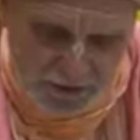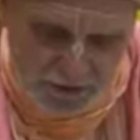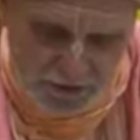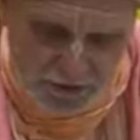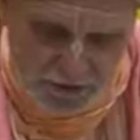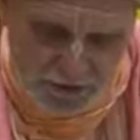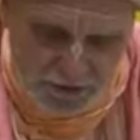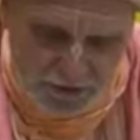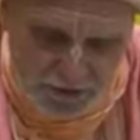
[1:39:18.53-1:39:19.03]
The
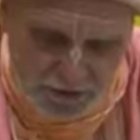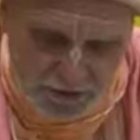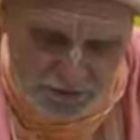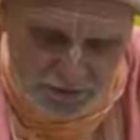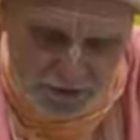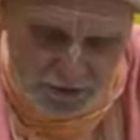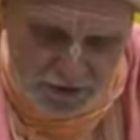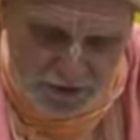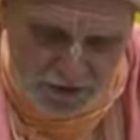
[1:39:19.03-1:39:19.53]
duties
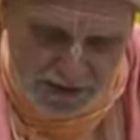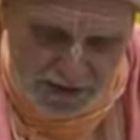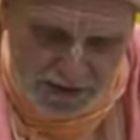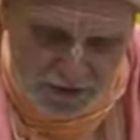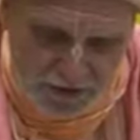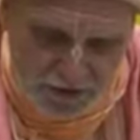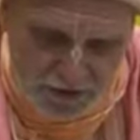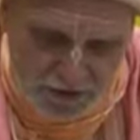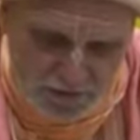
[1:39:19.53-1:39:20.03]
of those
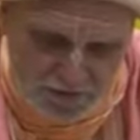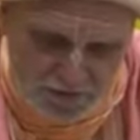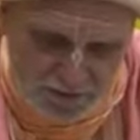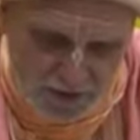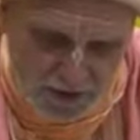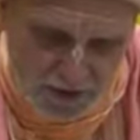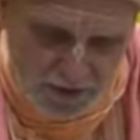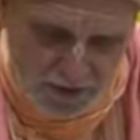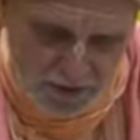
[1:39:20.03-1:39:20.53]
eligible
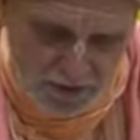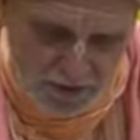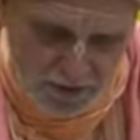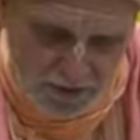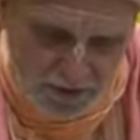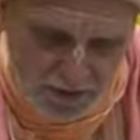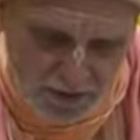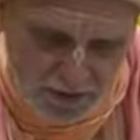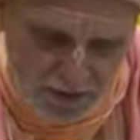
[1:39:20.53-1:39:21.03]
for
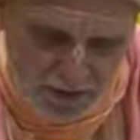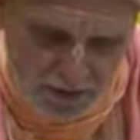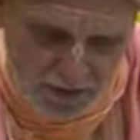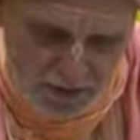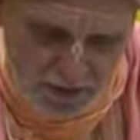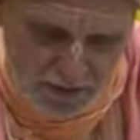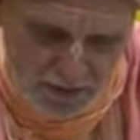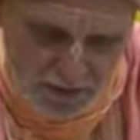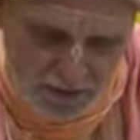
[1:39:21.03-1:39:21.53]
karma
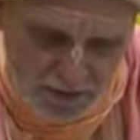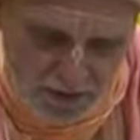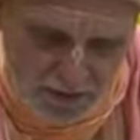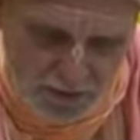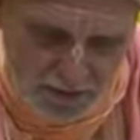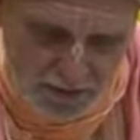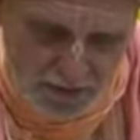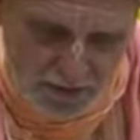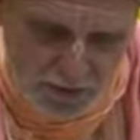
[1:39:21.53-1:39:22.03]
are
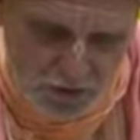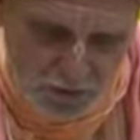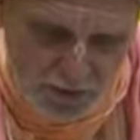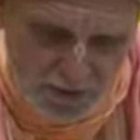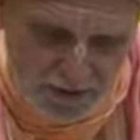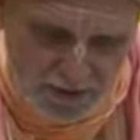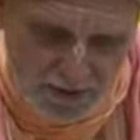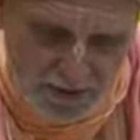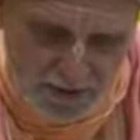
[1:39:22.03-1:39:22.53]
described in
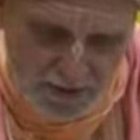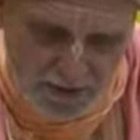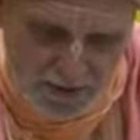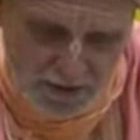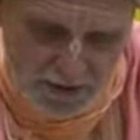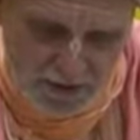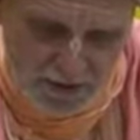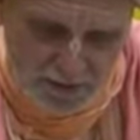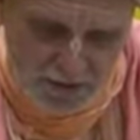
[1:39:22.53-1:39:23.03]
20
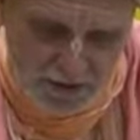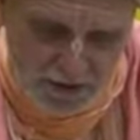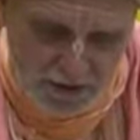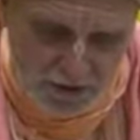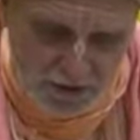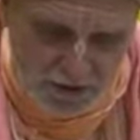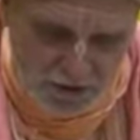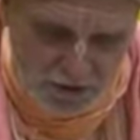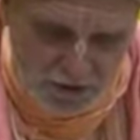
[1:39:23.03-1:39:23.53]
Dharma
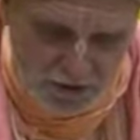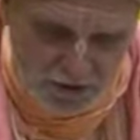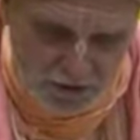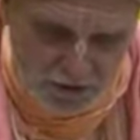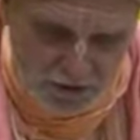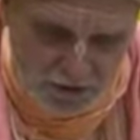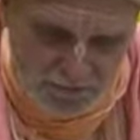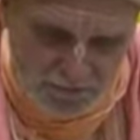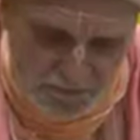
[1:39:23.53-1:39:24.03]

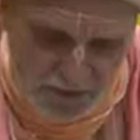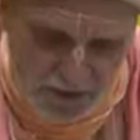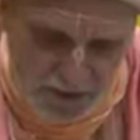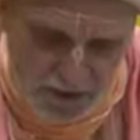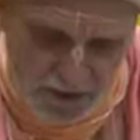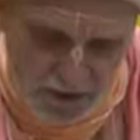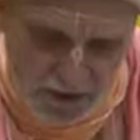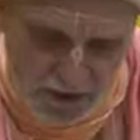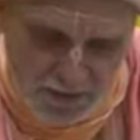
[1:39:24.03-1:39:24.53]
Shastras,
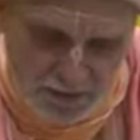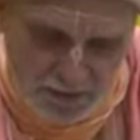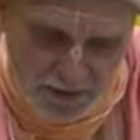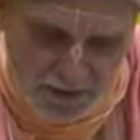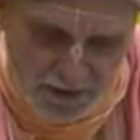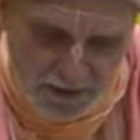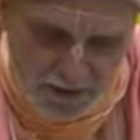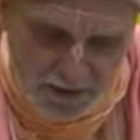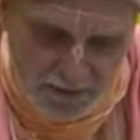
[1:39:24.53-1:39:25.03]

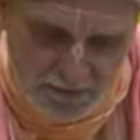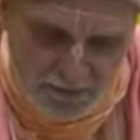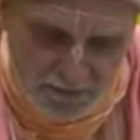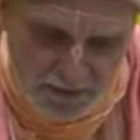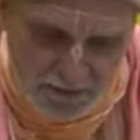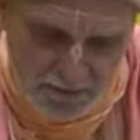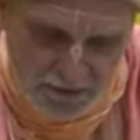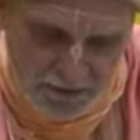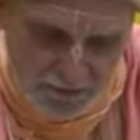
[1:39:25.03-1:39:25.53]
compiled
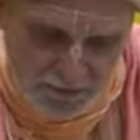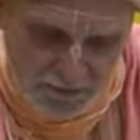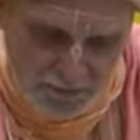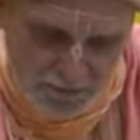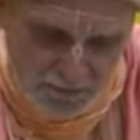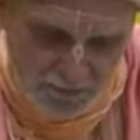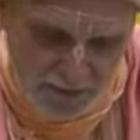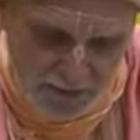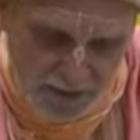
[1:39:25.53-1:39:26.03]
by Manu
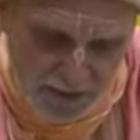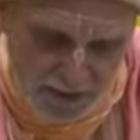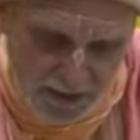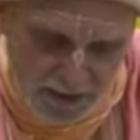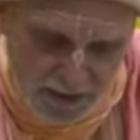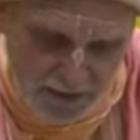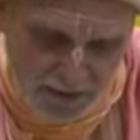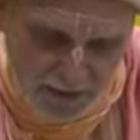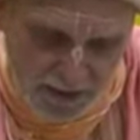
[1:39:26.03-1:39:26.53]

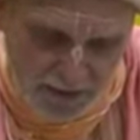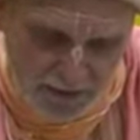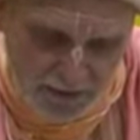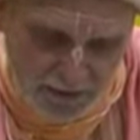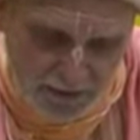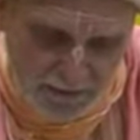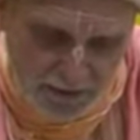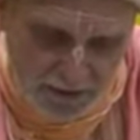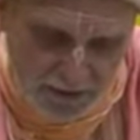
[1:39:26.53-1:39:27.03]
and
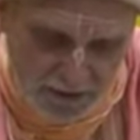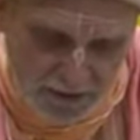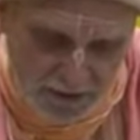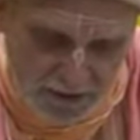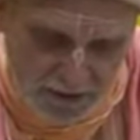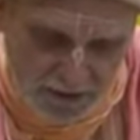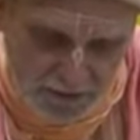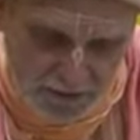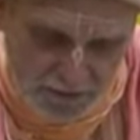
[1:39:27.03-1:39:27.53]
other
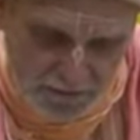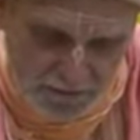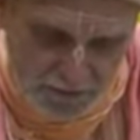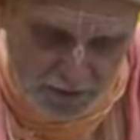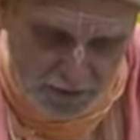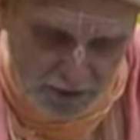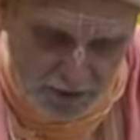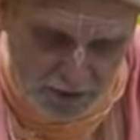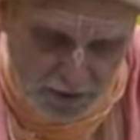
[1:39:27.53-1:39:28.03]
Pandits.
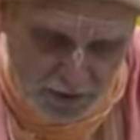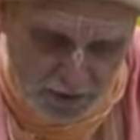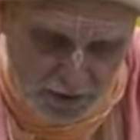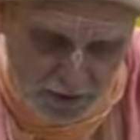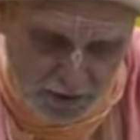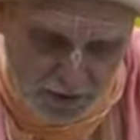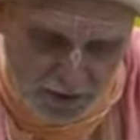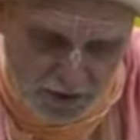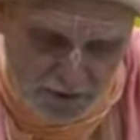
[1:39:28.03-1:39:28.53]

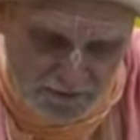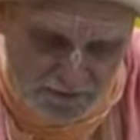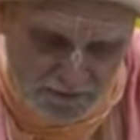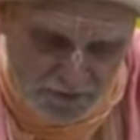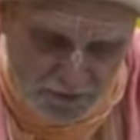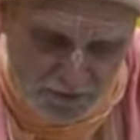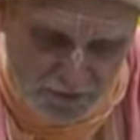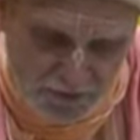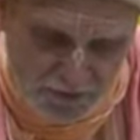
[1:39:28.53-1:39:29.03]
Those
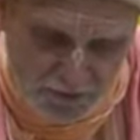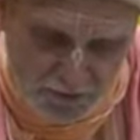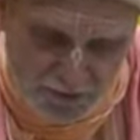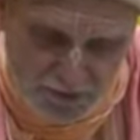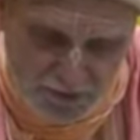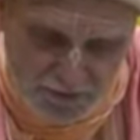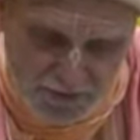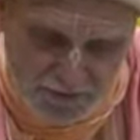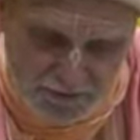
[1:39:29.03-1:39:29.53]
conversant
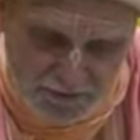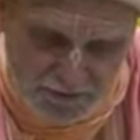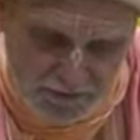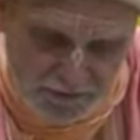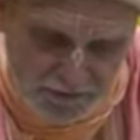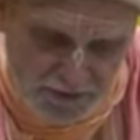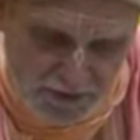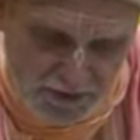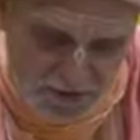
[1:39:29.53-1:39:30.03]
with the
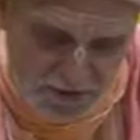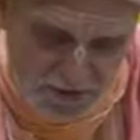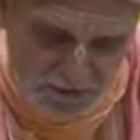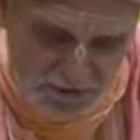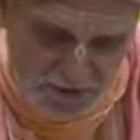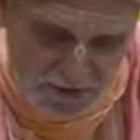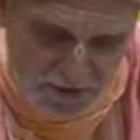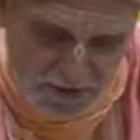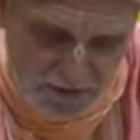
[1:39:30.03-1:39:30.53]
different
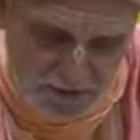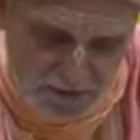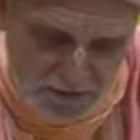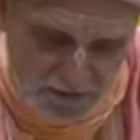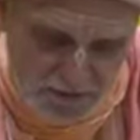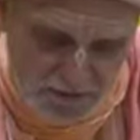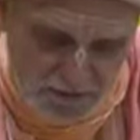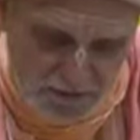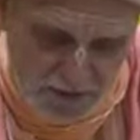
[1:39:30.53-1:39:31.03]
philosophical
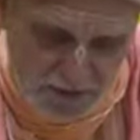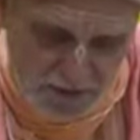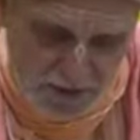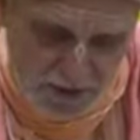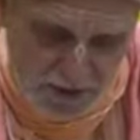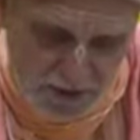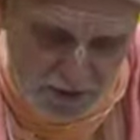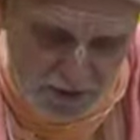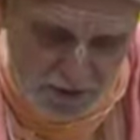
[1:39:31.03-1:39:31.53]
systems
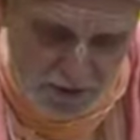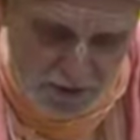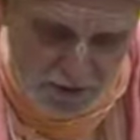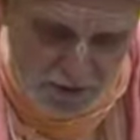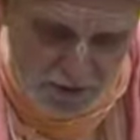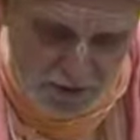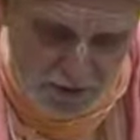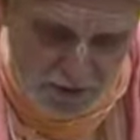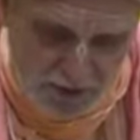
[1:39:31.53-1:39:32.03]

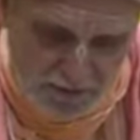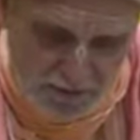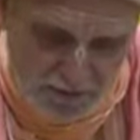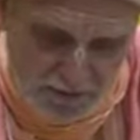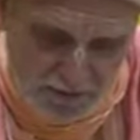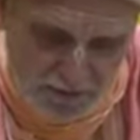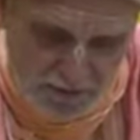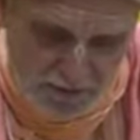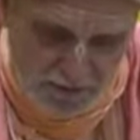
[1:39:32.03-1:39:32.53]

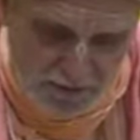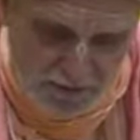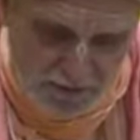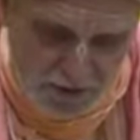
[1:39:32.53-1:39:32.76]
described the